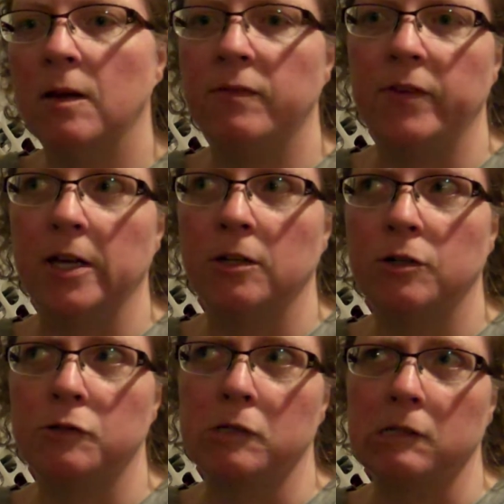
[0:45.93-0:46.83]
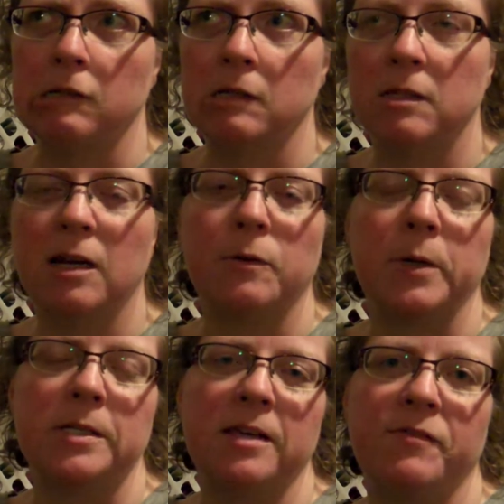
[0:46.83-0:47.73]
Failures, success. I don't
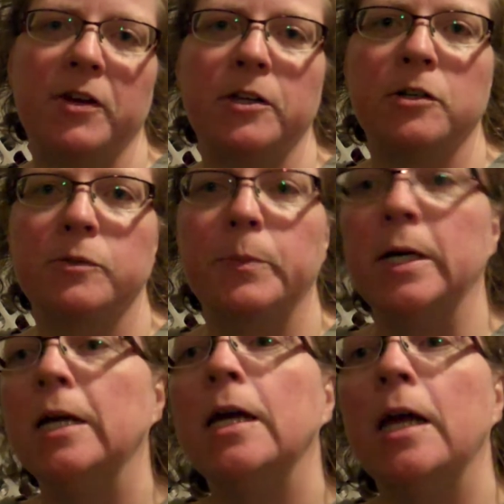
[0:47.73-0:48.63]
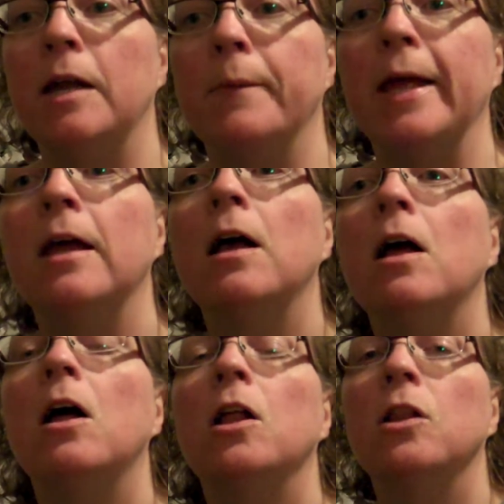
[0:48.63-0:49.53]
want to say failures, but anyway,
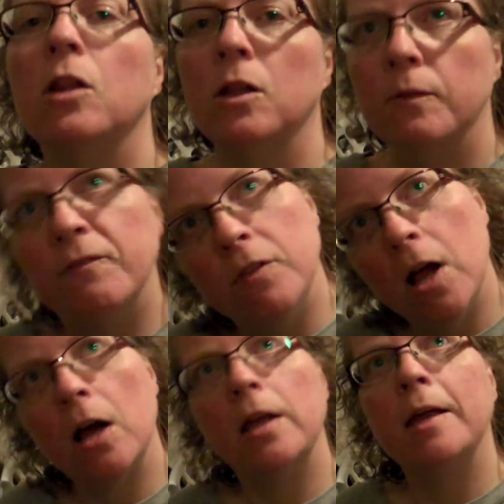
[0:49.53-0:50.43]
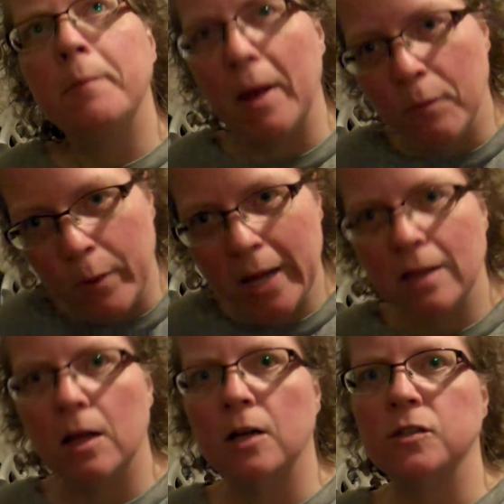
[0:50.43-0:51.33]
vlogging my weight
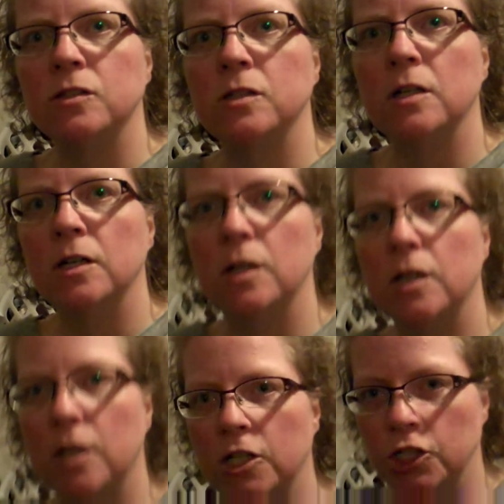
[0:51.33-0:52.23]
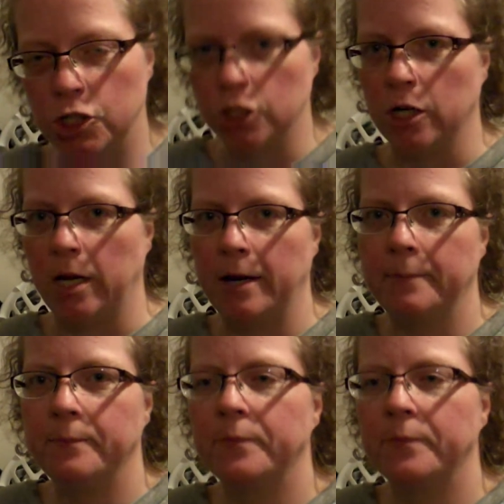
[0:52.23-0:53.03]
loss journey.